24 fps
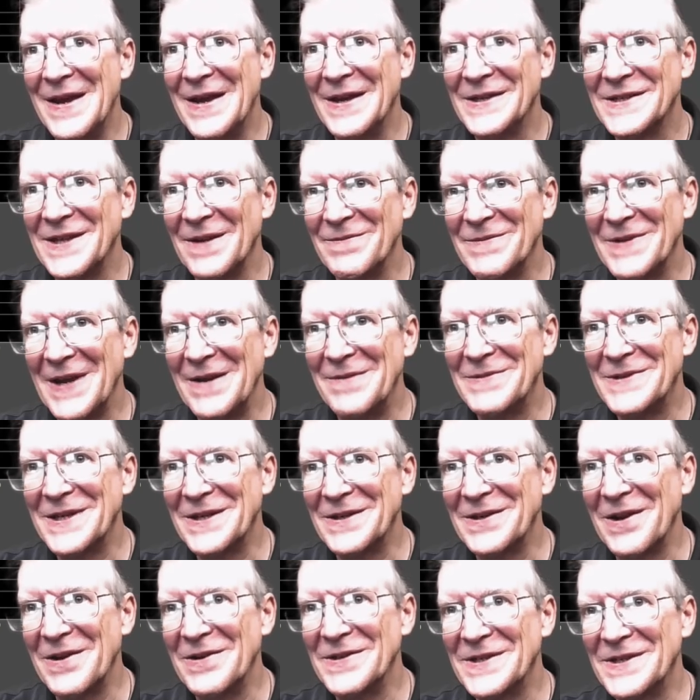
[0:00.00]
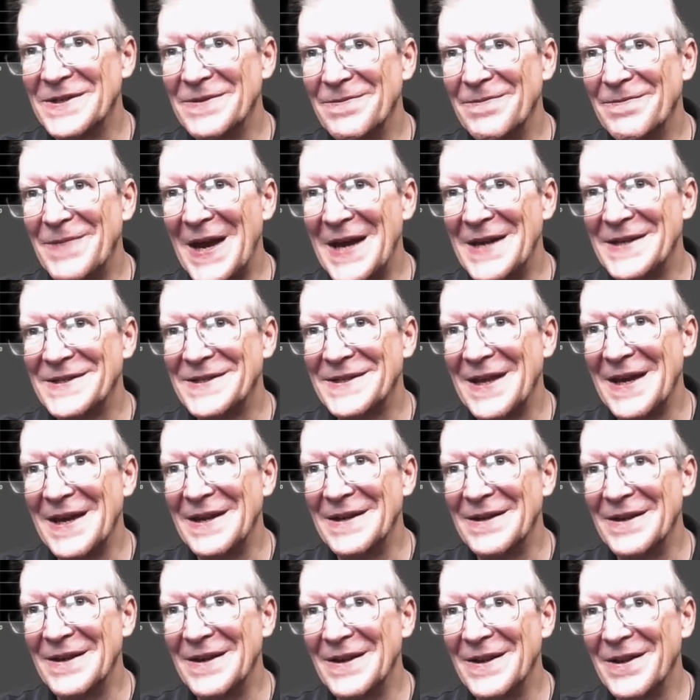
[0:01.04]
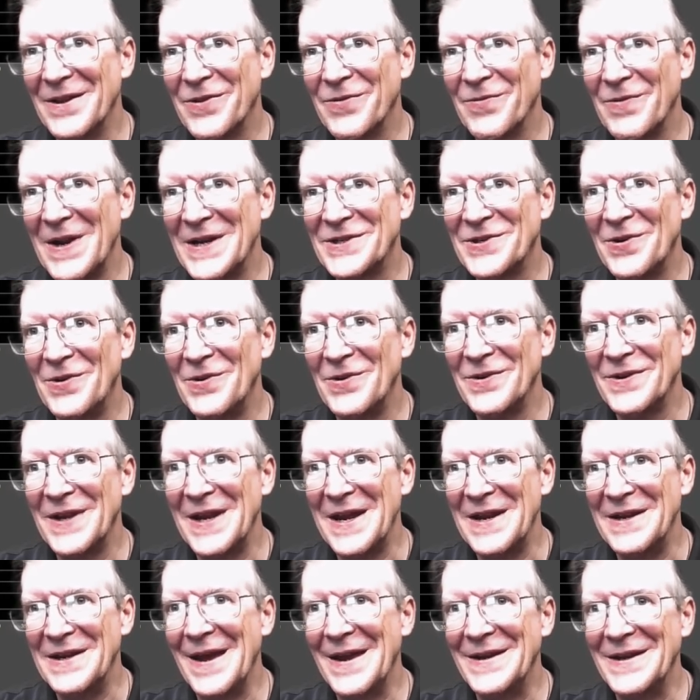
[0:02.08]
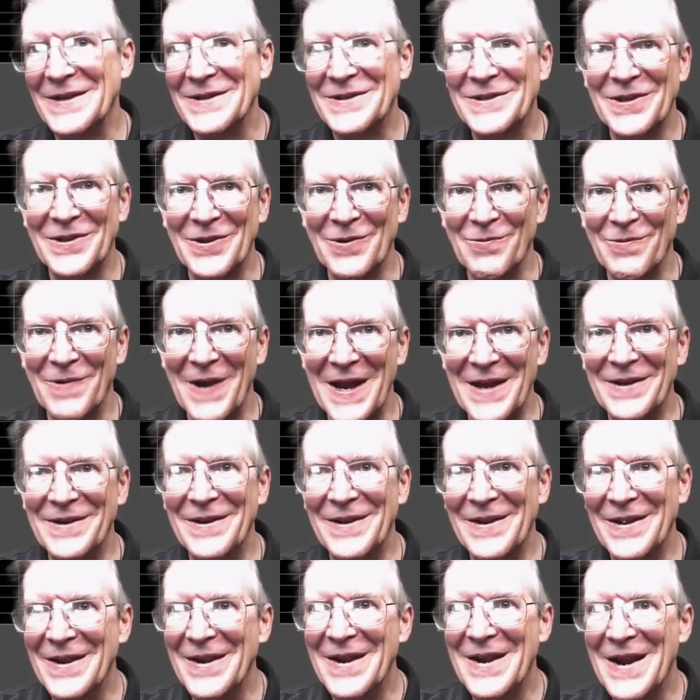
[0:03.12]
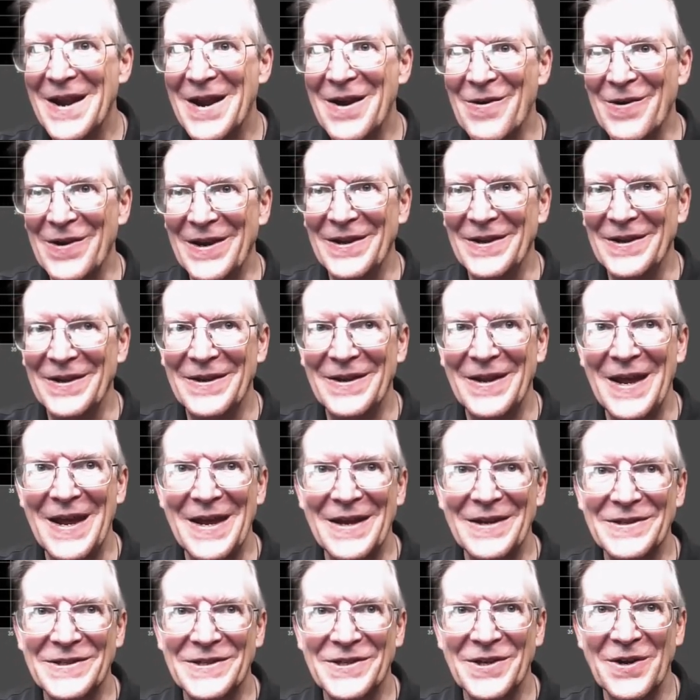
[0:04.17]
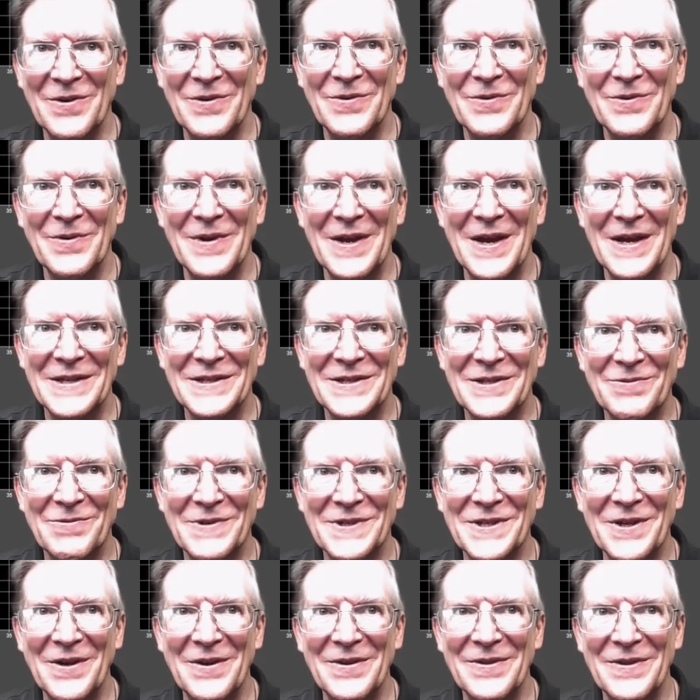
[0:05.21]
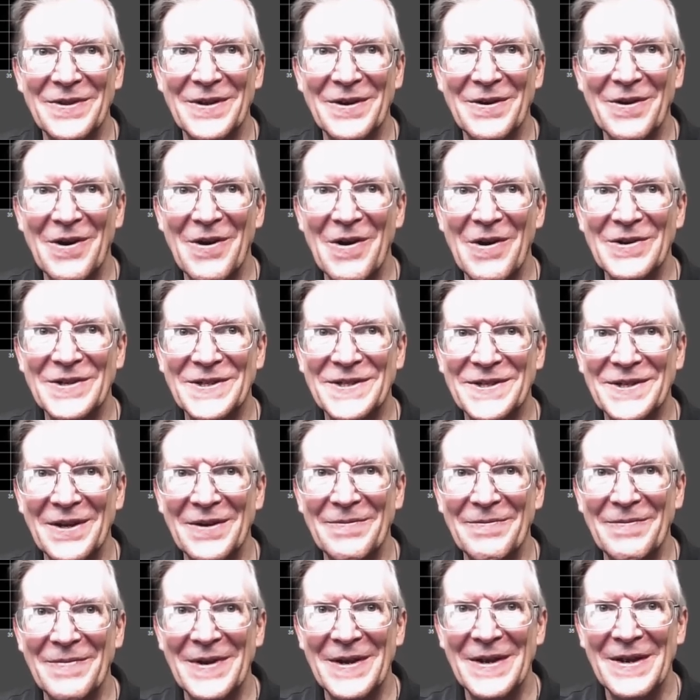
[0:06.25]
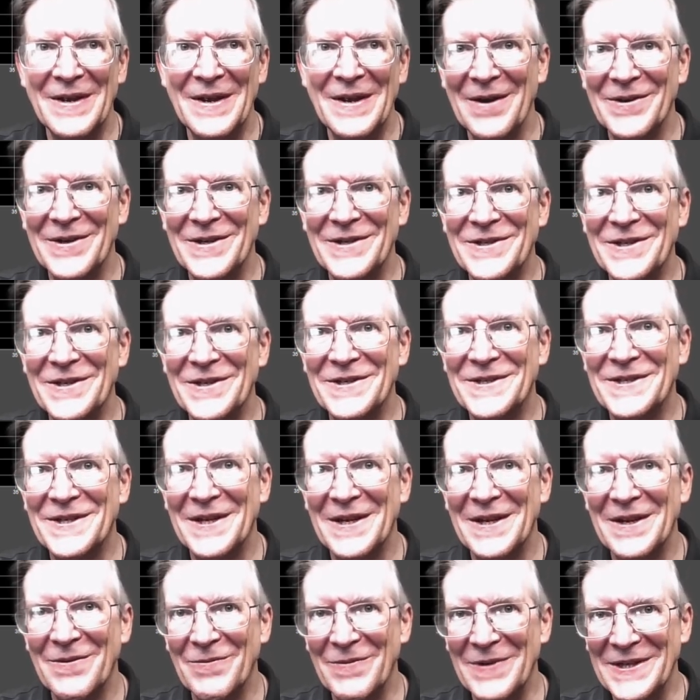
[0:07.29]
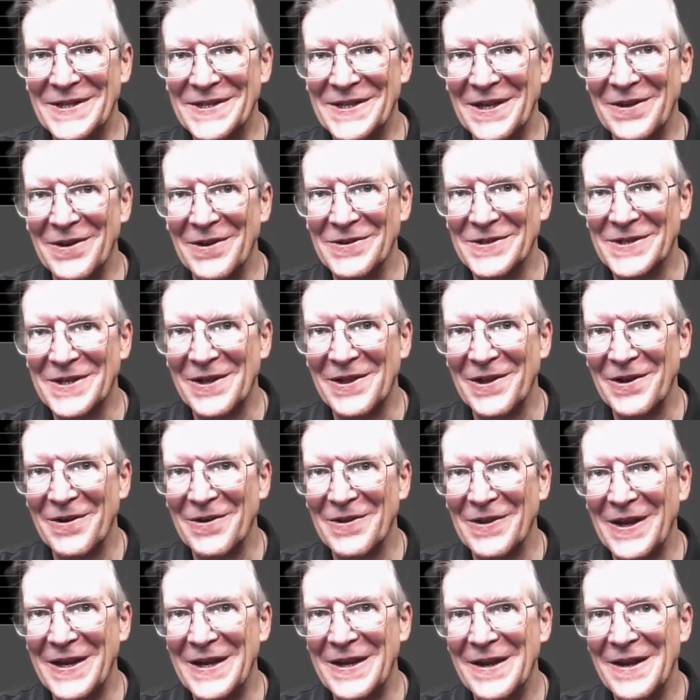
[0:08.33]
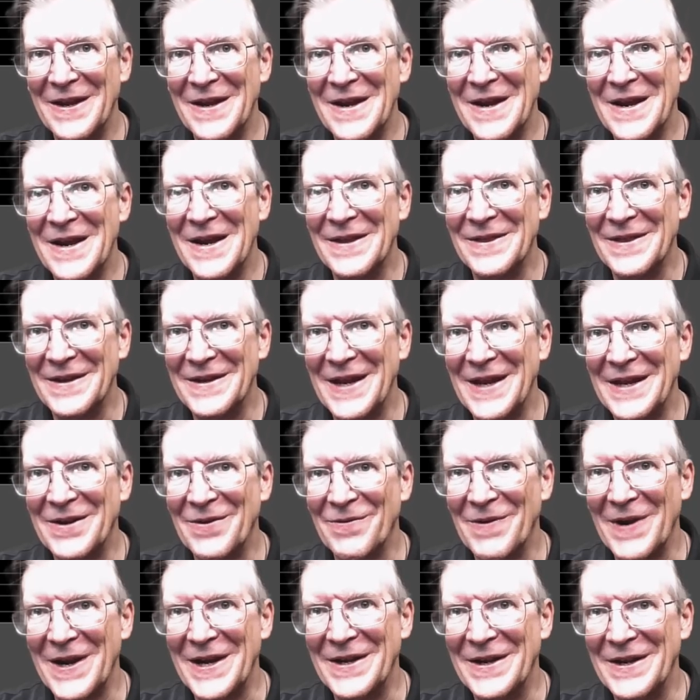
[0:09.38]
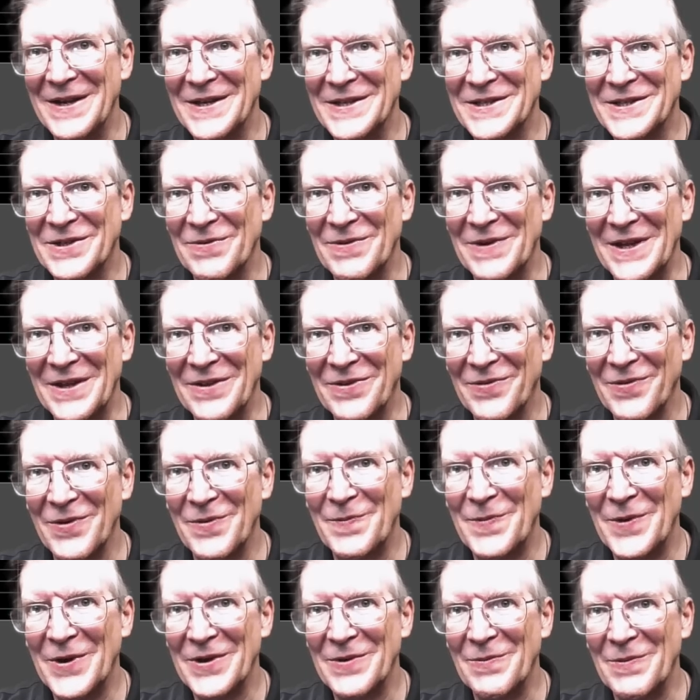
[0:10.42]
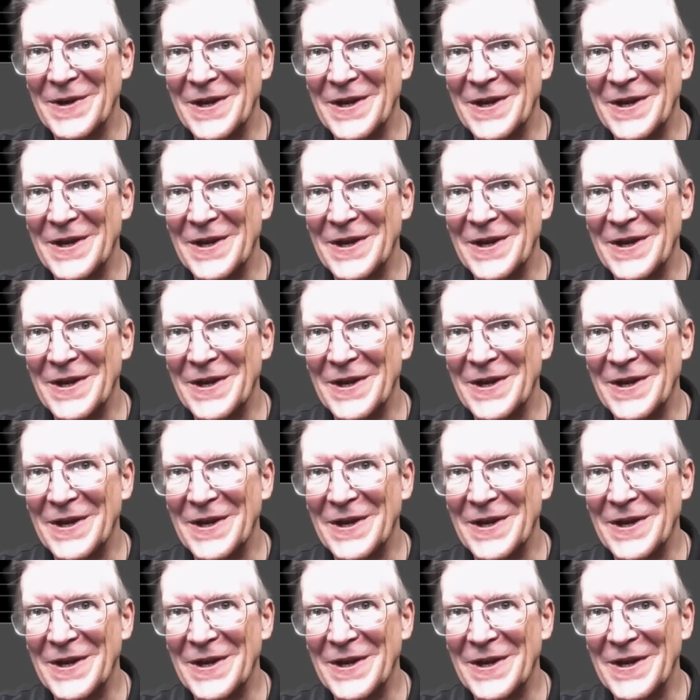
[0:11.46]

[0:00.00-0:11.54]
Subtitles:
Sometimes it goes past that threshold and into the red area, and so as a result there are some outages. We see those clearly in the data rate history throughput.